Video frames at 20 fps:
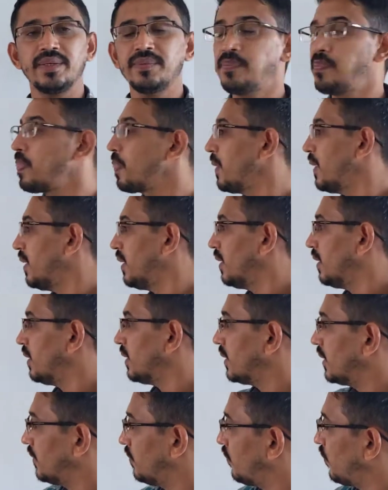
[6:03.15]
Now
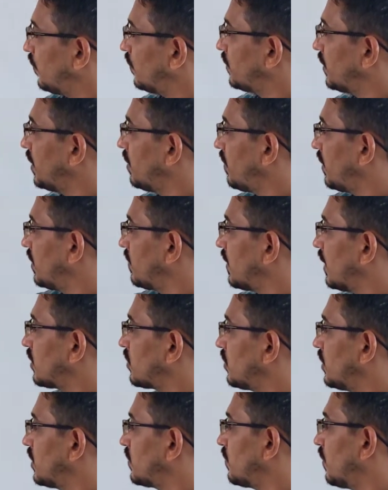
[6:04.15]
for thin prism
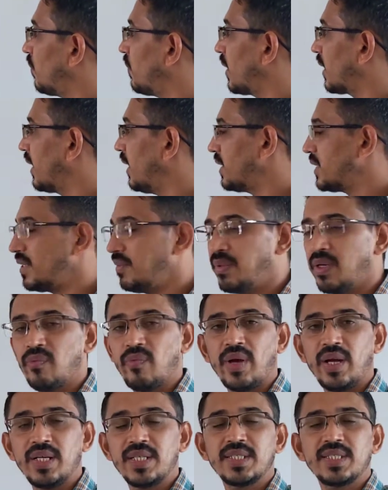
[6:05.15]
also this formula gets simplified.